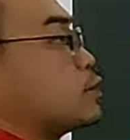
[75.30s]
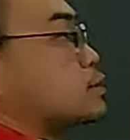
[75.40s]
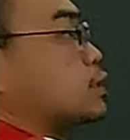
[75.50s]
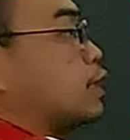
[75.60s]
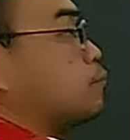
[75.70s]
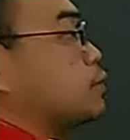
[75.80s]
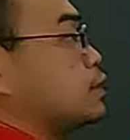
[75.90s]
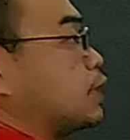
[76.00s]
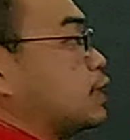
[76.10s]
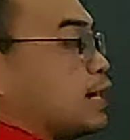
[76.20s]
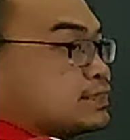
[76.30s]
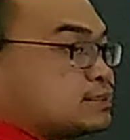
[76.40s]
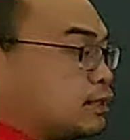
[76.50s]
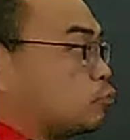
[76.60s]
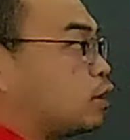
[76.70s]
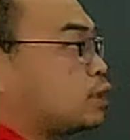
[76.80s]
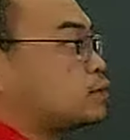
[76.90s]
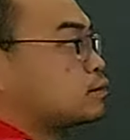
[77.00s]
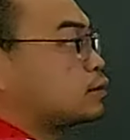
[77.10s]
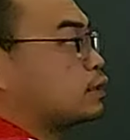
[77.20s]
is a number that less than 1.
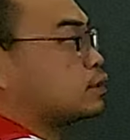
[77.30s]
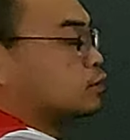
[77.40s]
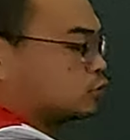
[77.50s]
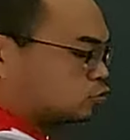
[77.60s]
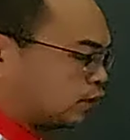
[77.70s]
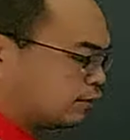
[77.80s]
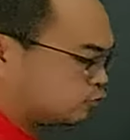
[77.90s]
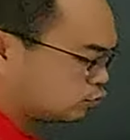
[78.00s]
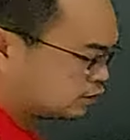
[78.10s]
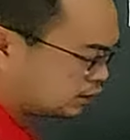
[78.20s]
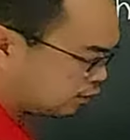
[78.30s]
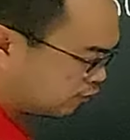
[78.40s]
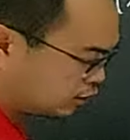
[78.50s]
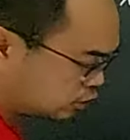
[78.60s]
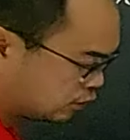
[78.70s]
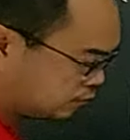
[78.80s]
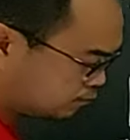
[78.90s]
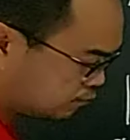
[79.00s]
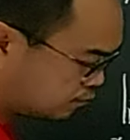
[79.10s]
Right? So I'm choosing the function